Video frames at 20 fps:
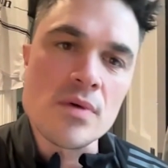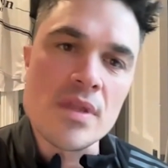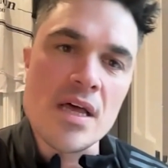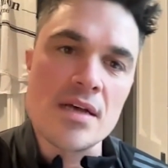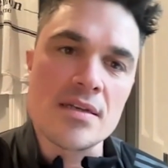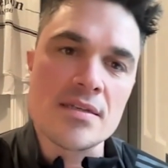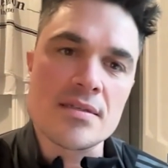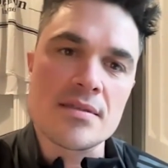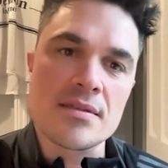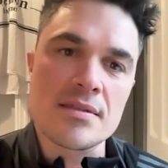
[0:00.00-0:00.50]
with
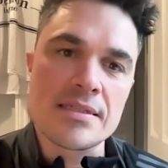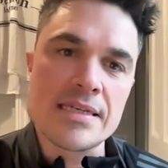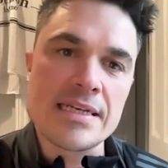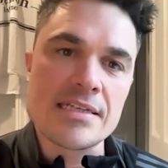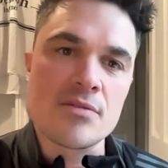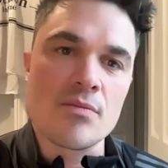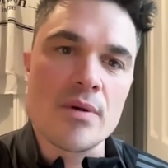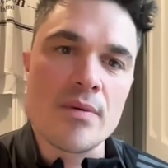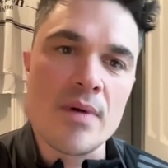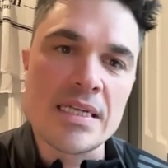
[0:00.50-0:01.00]
us the
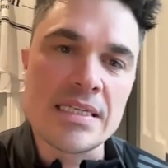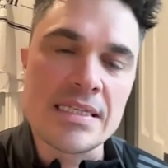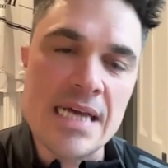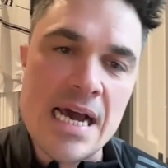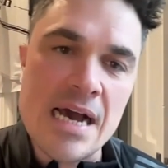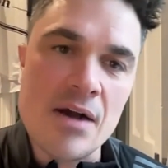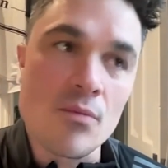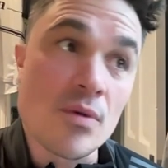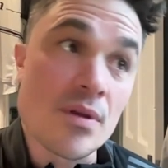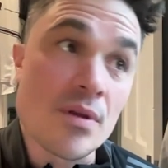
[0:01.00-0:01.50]
season we went
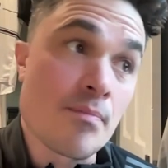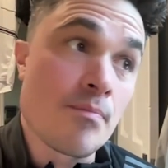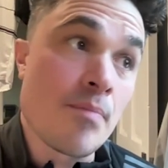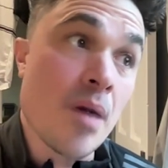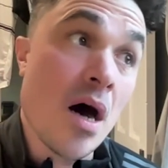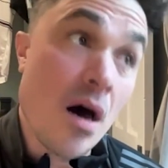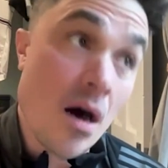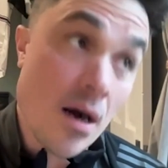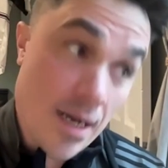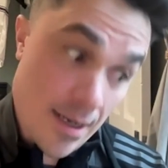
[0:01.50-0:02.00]
down with
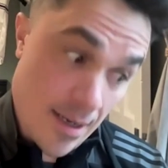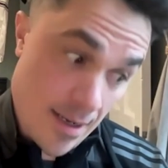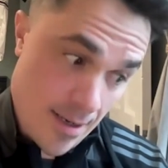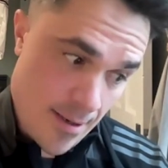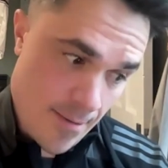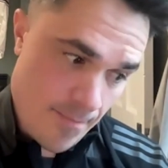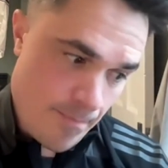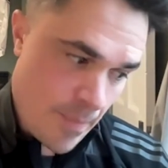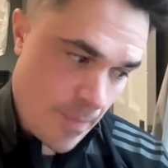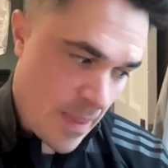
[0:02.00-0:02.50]
Parker,